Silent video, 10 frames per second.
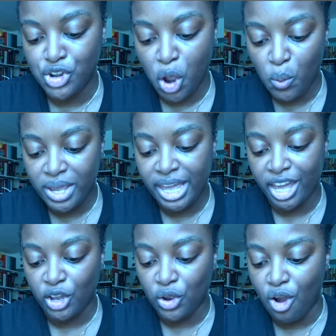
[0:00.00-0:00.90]
knowing
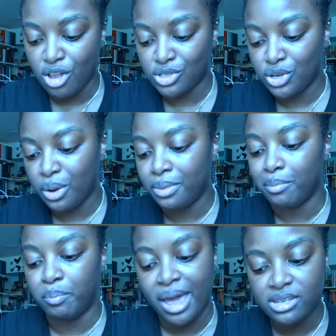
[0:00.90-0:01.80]
it could cost her
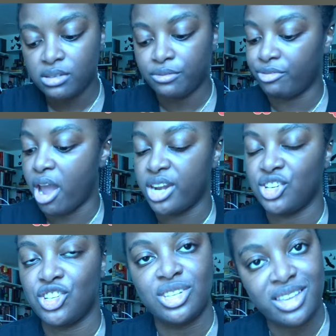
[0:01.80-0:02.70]
the best friend
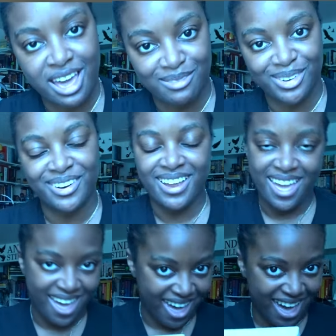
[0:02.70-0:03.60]
she's ever
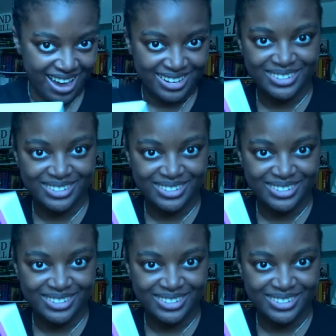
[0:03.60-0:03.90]
had?